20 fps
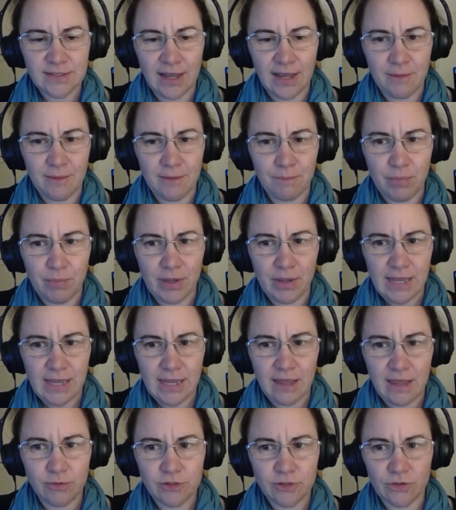effectively
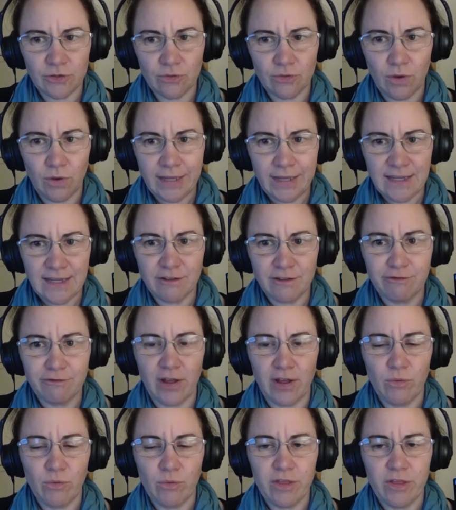different value systems.
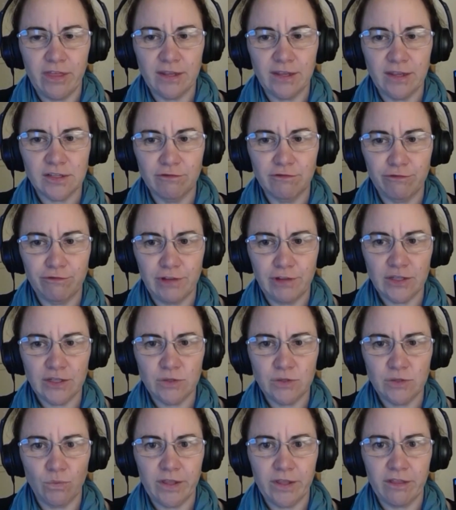And that gets
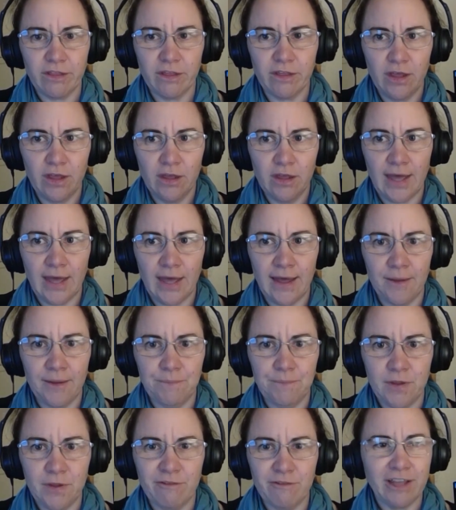quite profound and
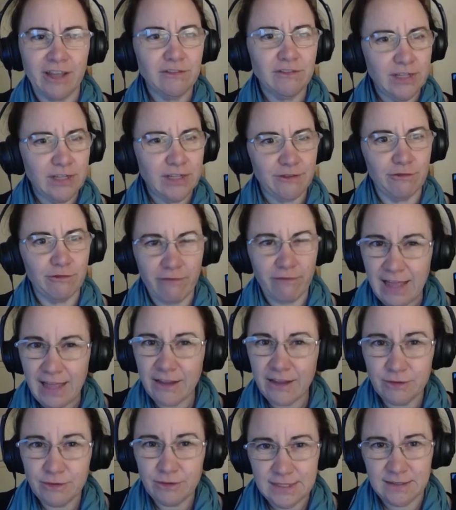quite outside of the scope of
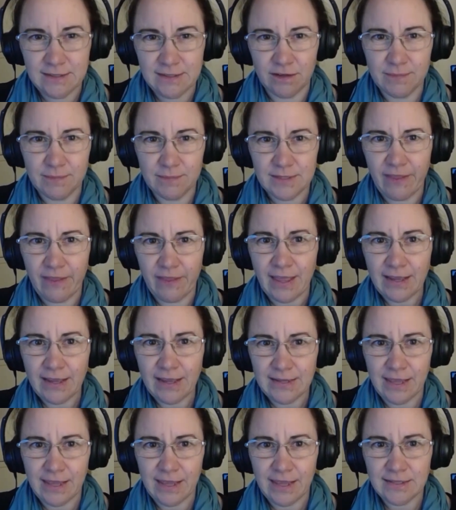pretty much
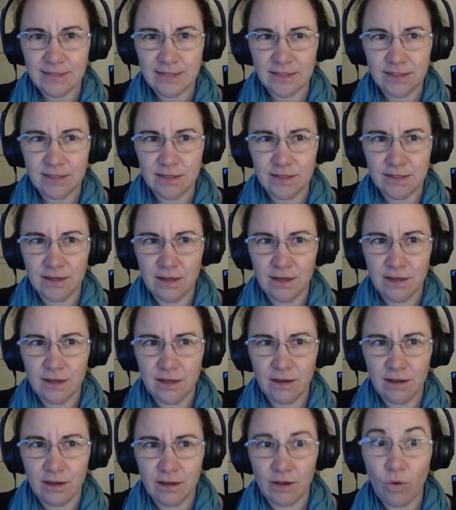most of us.
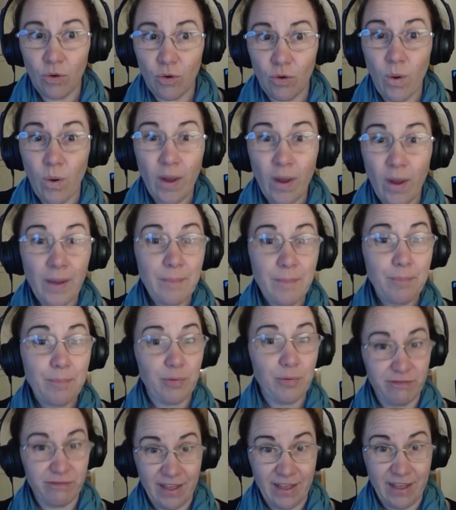But I think it
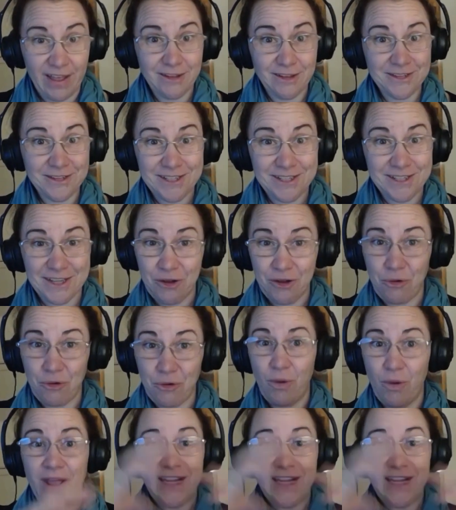becomes an interesting
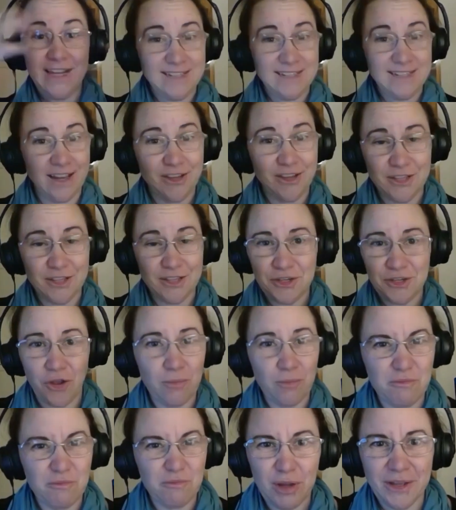future to start looking
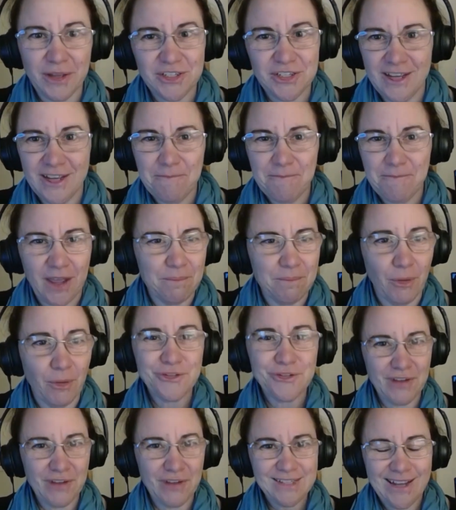at where communities are a
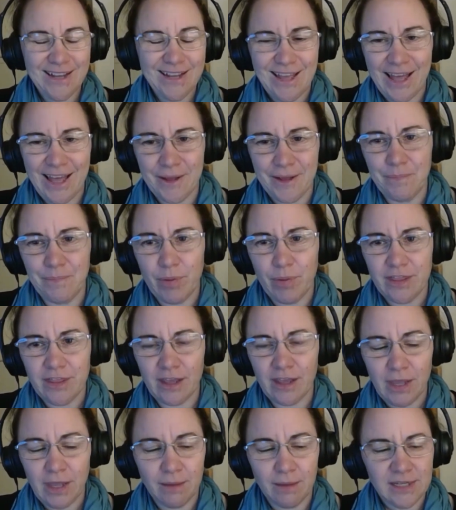bit more empowered to
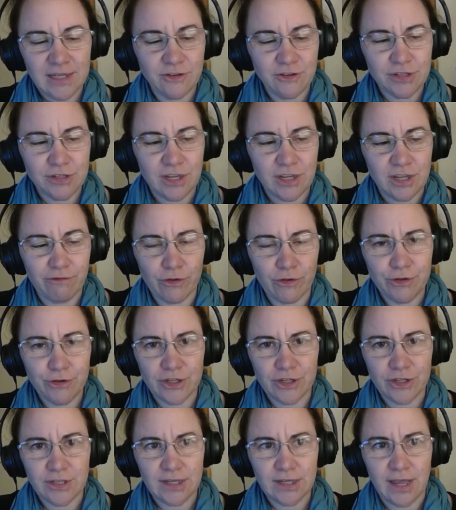say,
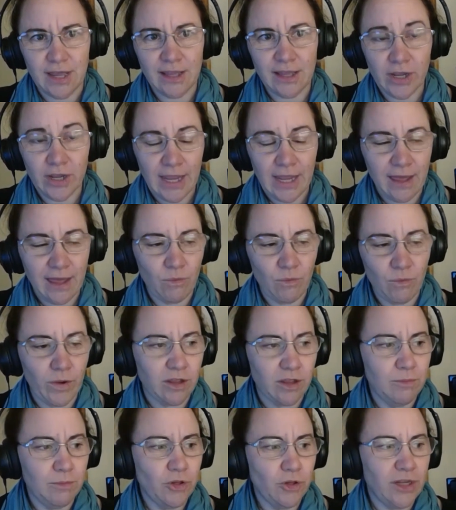for this
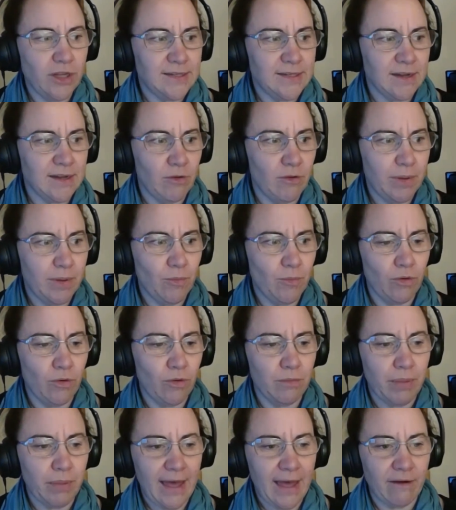community living in this